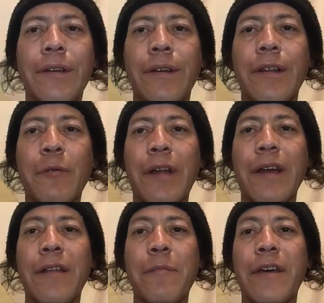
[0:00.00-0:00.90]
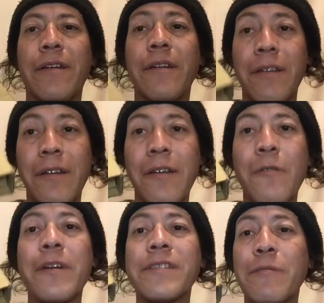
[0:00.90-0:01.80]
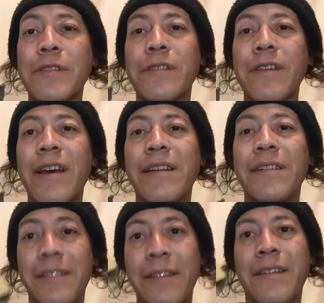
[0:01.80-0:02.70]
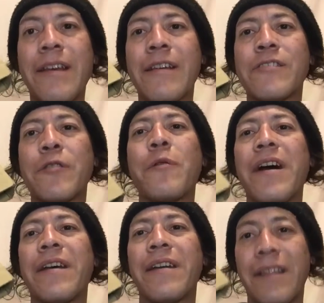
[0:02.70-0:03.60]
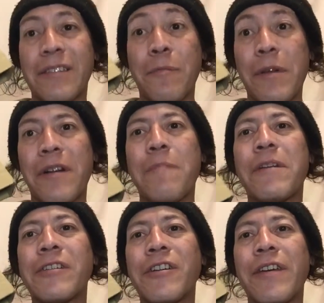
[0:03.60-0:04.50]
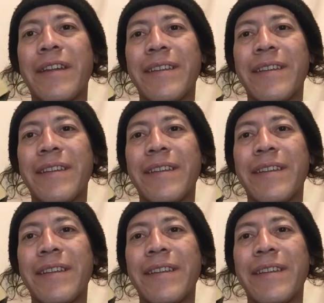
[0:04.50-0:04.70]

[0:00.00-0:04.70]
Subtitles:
Look what I got in the mail. Want to see what's inside? So do I. Let's open it up and I'll show you.